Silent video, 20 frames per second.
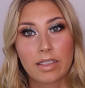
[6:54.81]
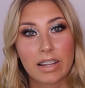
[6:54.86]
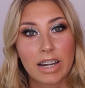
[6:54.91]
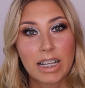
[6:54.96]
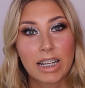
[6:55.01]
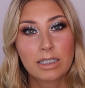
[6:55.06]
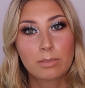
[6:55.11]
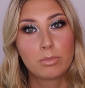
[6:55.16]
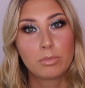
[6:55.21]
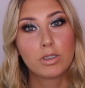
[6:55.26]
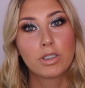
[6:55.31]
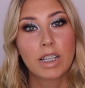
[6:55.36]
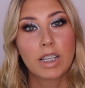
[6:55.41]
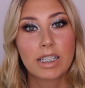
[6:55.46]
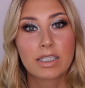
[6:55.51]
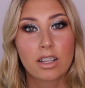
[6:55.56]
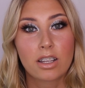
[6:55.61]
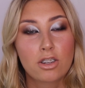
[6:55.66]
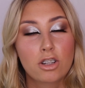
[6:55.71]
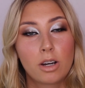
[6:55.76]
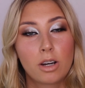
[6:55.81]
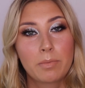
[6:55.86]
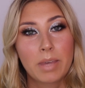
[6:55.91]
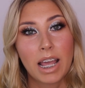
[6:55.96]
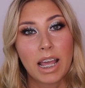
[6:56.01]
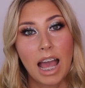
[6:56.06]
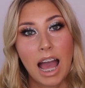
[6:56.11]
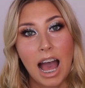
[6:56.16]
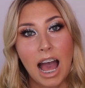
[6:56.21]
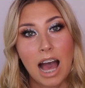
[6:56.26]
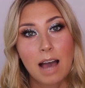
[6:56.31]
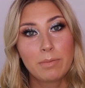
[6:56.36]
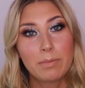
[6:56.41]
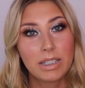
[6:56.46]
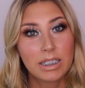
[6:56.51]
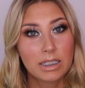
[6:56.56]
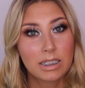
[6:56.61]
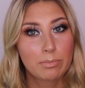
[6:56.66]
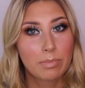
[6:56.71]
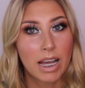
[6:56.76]
The next book is Atomic
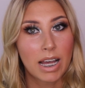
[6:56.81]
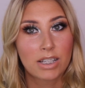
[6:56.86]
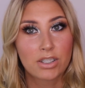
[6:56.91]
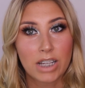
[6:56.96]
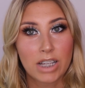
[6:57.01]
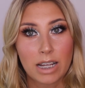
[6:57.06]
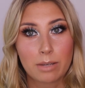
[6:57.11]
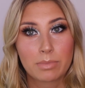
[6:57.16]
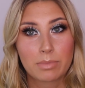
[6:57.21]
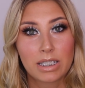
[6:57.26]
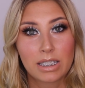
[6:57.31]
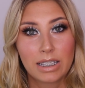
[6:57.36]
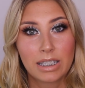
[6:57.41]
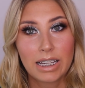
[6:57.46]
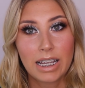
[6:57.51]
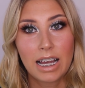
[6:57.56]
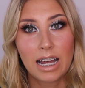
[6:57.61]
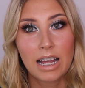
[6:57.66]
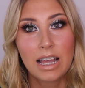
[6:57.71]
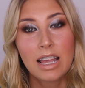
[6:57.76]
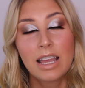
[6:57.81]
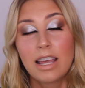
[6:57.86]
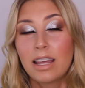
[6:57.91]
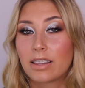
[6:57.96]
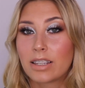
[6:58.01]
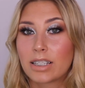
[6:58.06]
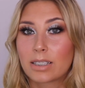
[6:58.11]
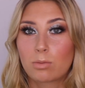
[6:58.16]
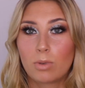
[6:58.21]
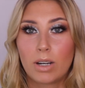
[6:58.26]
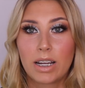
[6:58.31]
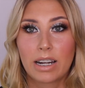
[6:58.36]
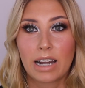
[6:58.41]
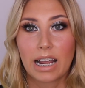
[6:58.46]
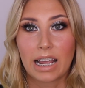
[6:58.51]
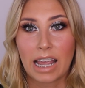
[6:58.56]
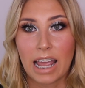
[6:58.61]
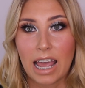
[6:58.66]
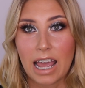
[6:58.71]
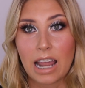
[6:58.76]
Habits by James Clear. This one,
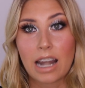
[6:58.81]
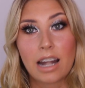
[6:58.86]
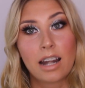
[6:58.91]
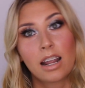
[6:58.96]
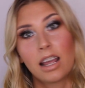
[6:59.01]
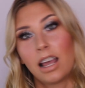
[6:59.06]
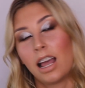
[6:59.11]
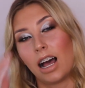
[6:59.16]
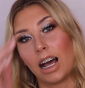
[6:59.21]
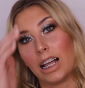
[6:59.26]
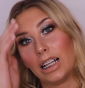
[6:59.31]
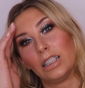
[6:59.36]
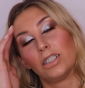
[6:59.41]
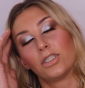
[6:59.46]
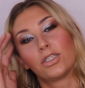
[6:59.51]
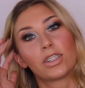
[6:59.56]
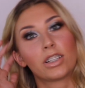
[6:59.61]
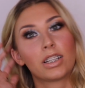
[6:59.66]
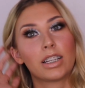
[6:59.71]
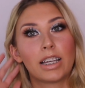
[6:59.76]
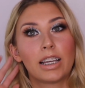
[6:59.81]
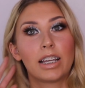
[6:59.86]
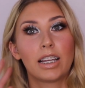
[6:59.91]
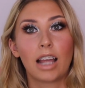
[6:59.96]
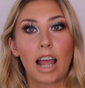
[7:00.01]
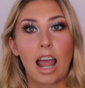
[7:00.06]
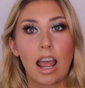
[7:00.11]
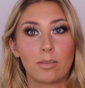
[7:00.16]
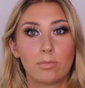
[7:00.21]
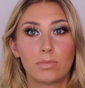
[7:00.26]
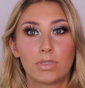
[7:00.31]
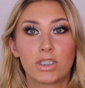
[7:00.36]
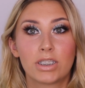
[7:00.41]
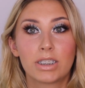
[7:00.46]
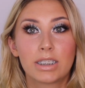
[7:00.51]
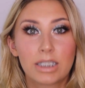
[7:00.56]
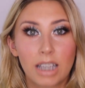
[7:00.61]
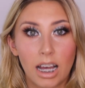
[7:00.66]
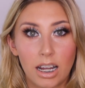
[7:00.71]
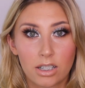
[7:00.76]
again, I literally am
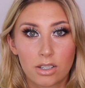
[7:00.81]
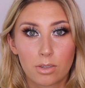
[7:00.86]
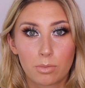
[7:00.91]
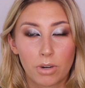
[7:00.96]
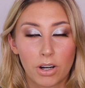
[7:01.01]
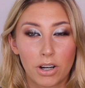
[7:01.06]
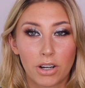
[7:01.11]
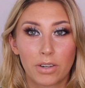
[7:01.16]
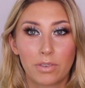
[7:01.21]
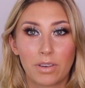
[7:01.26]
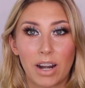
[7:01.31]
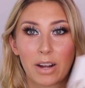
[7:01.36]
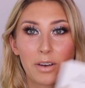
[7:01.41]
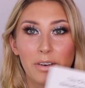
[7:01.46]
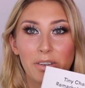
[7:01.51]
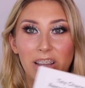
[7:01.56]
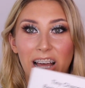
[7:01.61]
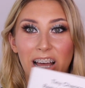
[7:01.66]
such a broken record